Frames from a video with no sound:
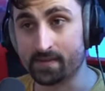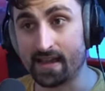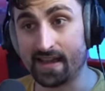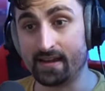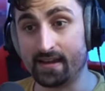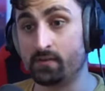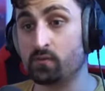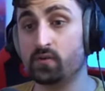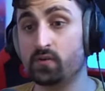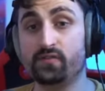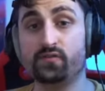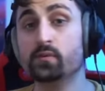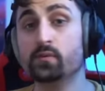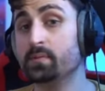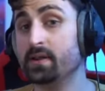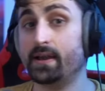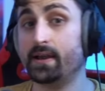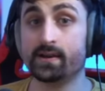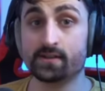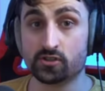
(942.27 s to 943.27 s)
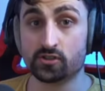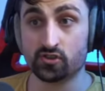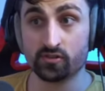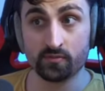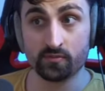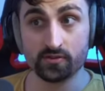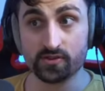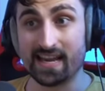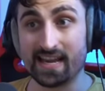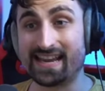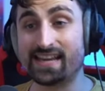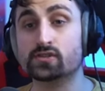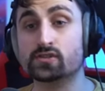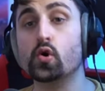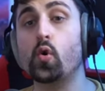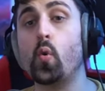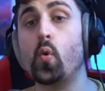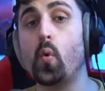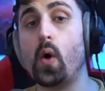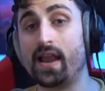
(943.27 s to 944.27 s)
And if you play against streamers, against,
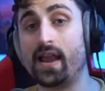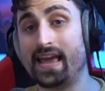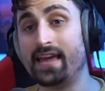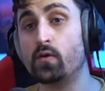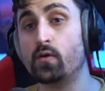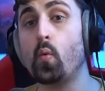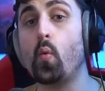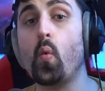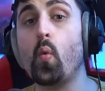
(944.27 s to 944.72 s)
again,